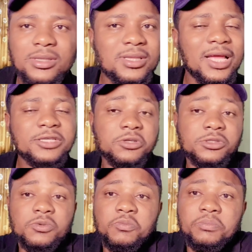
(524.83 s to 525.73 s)
That is
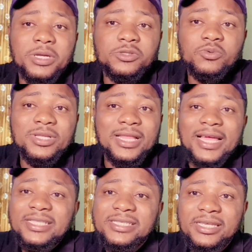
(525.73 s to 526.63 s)
just the best way that
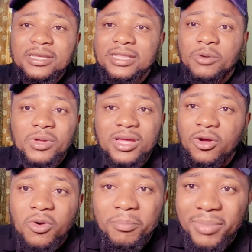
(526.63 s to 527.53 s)
I think that we can
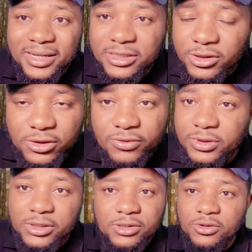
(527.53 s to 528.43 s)
combat the
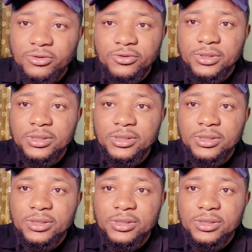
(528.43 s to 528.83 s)
security in this country.